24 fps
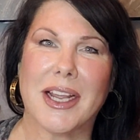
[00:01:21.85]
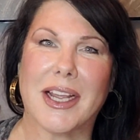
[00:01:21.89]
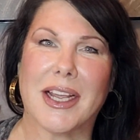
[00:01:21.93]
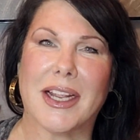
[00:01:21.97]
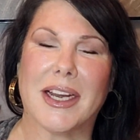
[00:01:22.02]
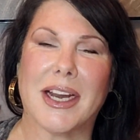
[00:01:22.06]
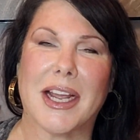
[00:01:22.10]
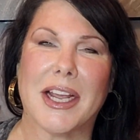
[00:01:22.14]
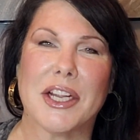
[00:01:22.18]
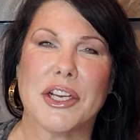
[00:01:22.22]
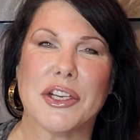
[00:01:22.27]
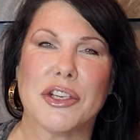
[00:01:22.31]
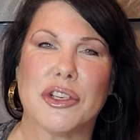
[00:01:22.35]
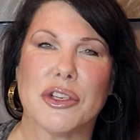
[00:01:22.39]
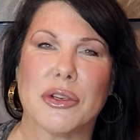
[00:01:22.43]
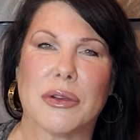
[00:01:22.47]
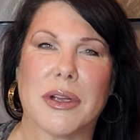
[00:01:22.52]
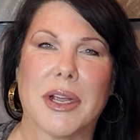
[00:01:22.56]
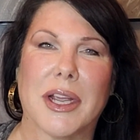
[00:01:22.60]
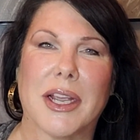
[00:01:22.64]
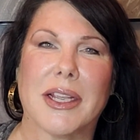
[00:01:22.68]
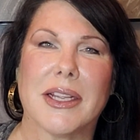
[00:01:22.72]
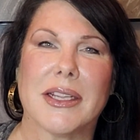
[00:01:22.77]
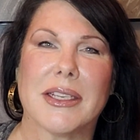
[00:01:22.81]
and I
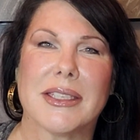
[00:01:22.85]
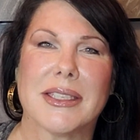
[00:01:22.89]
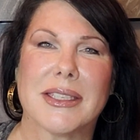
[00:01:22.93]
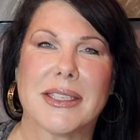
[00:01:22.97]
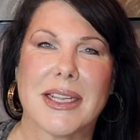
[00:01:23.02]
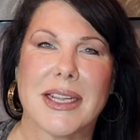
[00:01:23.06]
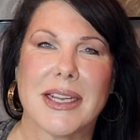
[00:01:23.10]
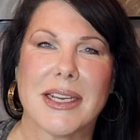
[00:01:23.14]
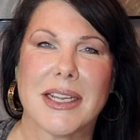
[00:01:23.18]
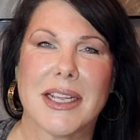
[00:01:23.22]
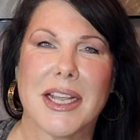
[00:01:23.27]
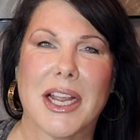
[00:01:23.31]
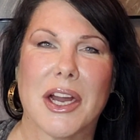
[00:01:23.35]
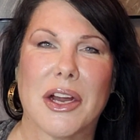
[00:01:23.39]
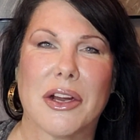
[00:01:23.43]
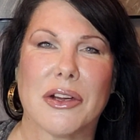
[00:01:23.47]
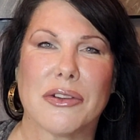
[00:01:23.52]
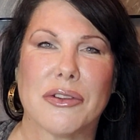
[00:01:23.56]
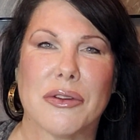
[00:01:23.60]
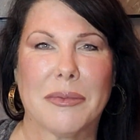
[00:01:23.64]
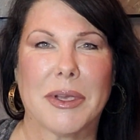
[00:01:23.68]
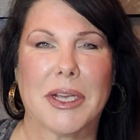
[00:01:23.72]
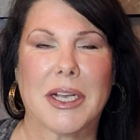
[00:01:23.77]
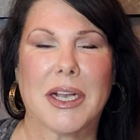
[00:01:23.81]
enjoy
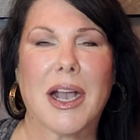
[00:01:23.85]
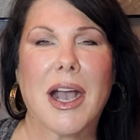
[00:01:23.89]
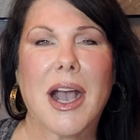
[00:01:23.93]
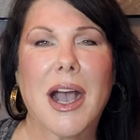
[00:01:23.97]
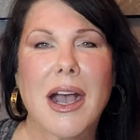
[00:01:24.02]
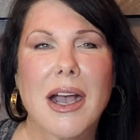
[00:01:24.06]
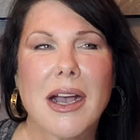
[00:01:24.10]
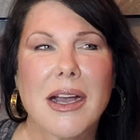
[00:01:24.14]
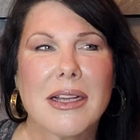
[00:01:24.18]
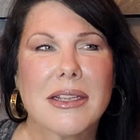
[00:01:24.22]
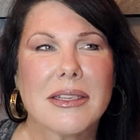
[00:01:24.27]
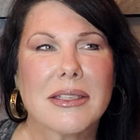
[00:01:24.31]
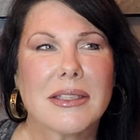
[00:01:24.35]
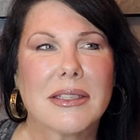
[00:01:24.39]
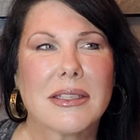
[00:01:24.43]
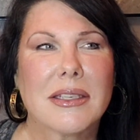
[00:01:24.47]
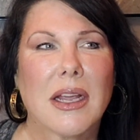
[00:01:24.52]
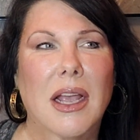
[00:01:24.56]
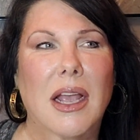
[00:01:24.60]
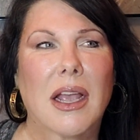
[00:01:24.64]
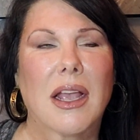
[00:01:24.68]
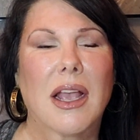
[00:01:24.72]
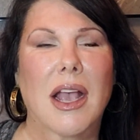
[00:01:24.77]
skincare because